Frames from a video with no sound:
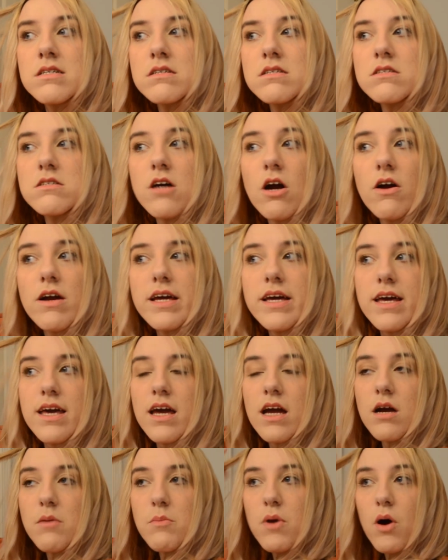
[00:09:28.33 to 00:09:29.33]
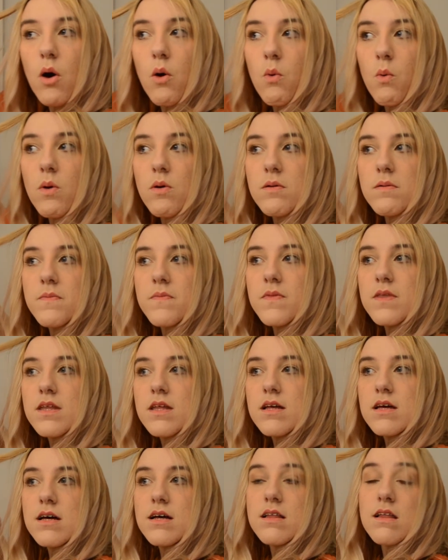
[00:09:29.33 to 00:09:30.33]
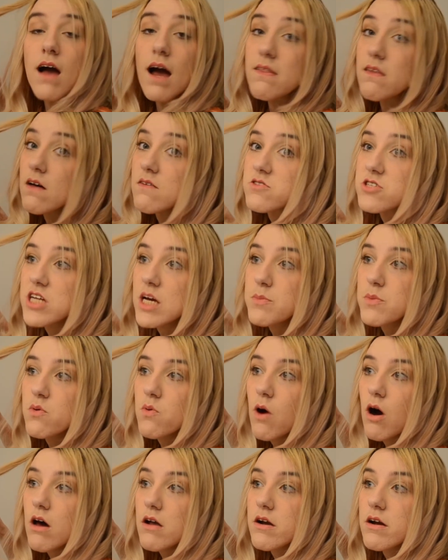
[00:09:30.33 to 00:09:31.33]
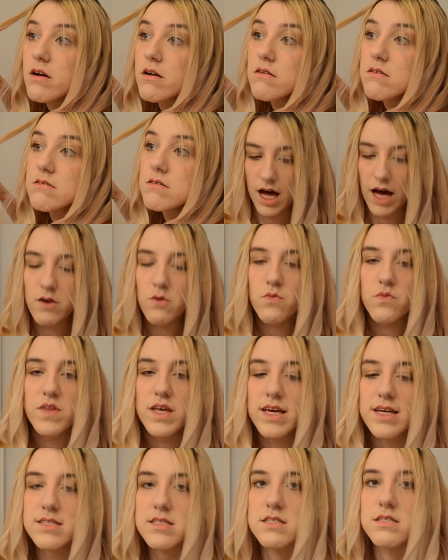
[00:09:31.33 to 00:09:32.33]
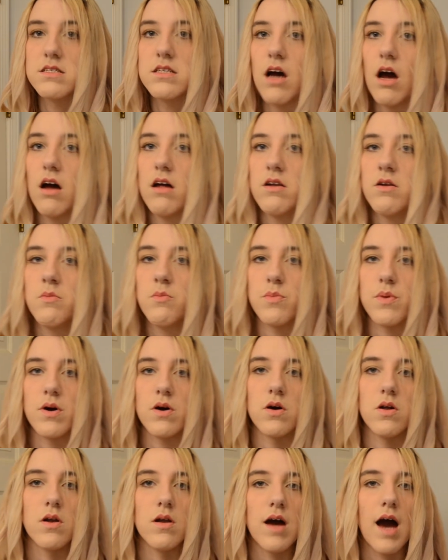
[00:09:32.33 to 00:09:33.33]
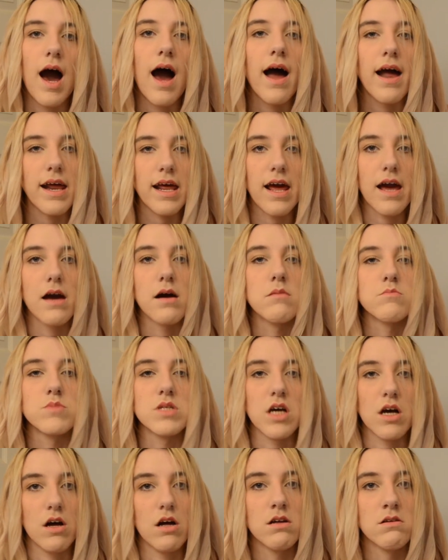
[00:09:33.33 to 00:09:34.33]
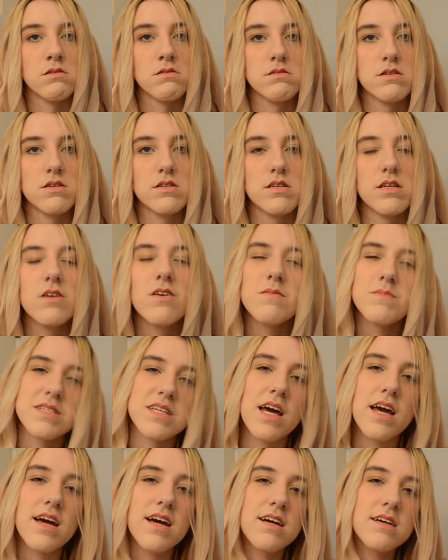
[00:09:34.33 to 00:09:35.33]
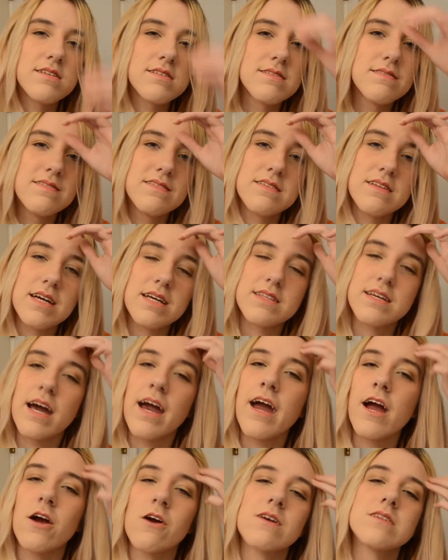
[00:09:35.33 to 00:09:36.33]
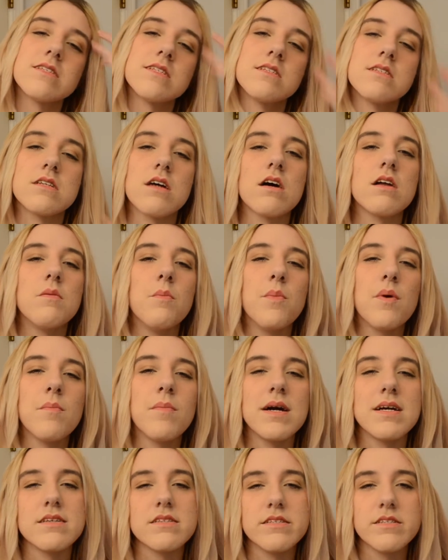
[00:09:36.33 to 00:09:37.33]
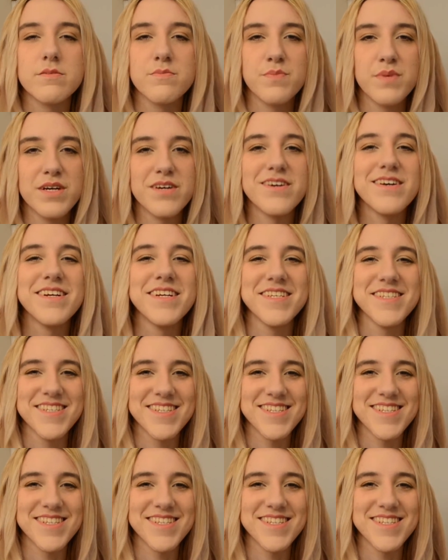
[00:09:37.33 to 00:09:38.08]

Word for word: Sorry, Guillermo. I love Shape of Water. I don't think it's done, but I am done. You know what I'm saying? Like the hair isn't done, but my spirit is